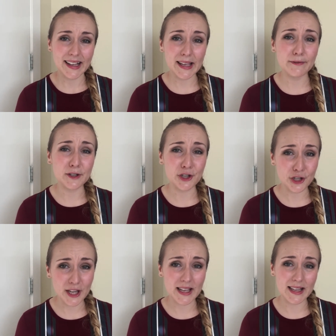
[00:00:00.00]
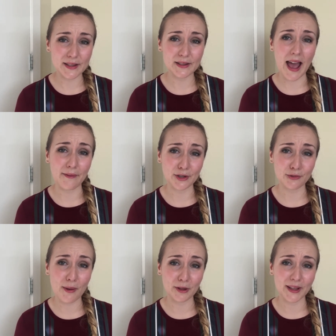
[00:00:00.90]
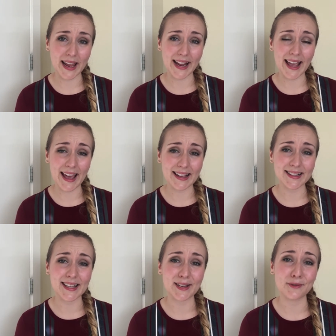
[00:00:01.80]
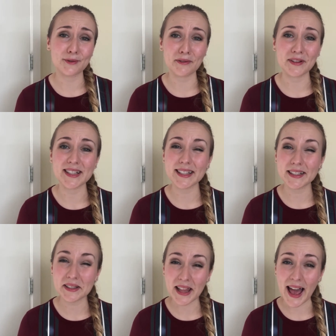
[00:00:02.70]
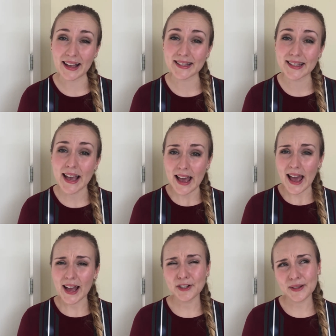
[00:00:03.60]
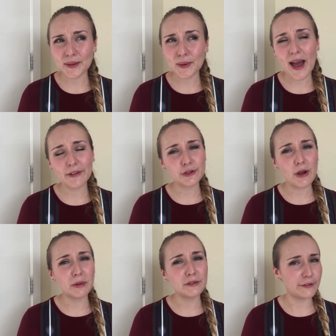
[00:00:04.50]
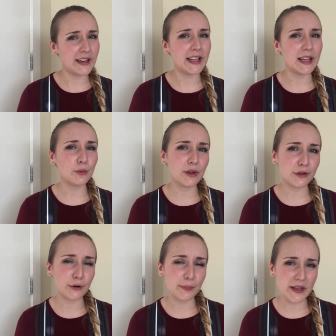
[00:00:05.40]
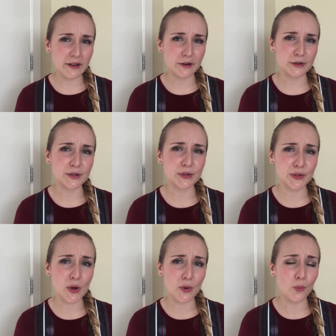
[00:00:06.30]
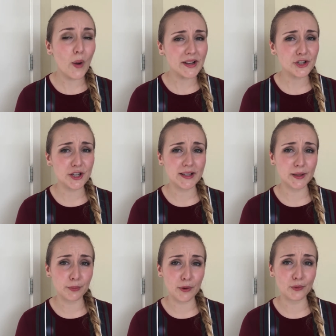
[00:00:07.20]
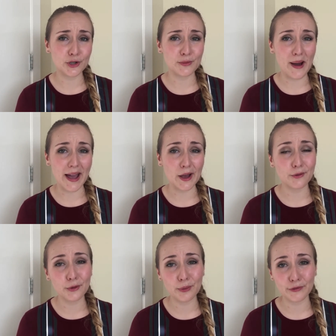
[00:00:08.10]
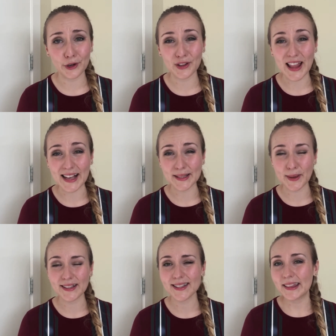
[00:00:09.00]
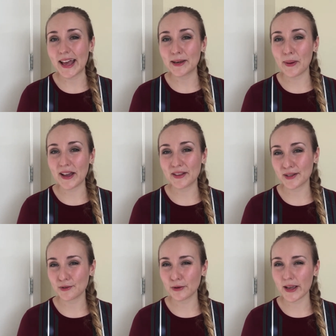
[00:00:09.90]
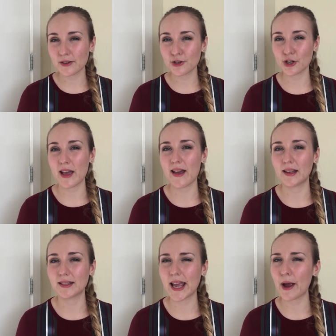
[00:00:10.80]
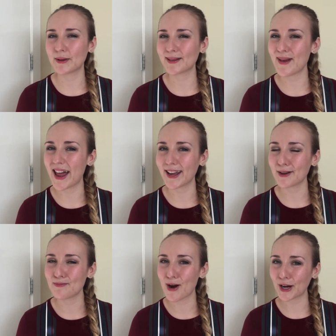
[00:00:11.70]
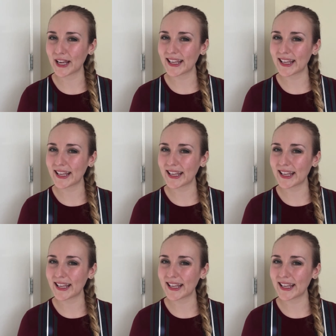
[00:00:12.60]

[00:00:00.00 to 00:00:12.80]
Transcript: even she is having trouble getting A's in Griffin's class. And she's also having trouble fitting in with her peers, so when she is approached by a group of her classmates, led by the strange and charismatic Mark